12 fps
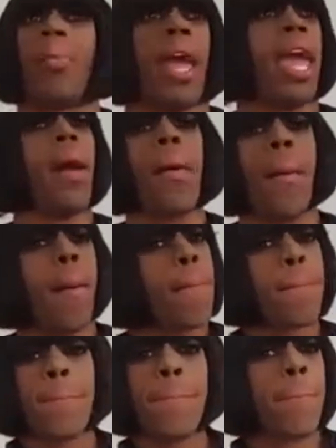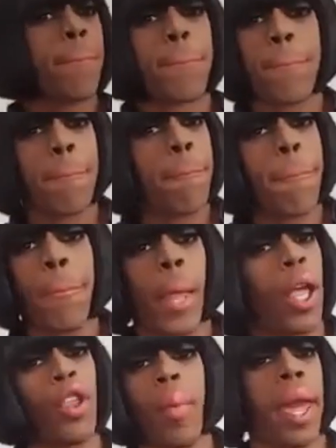No, ma'am.
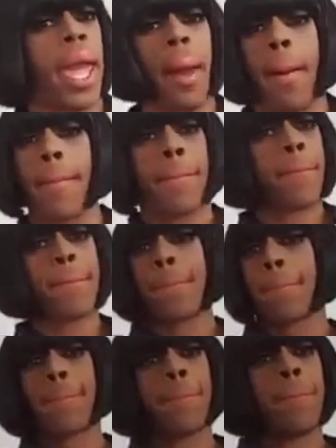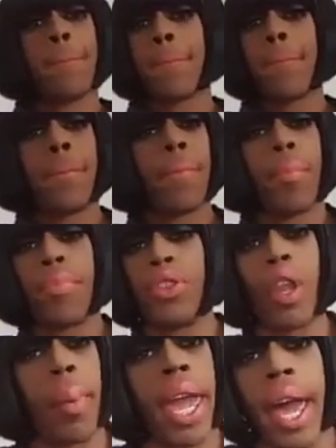No ma'am.
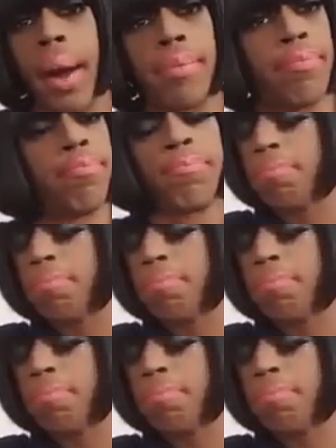No ma'am.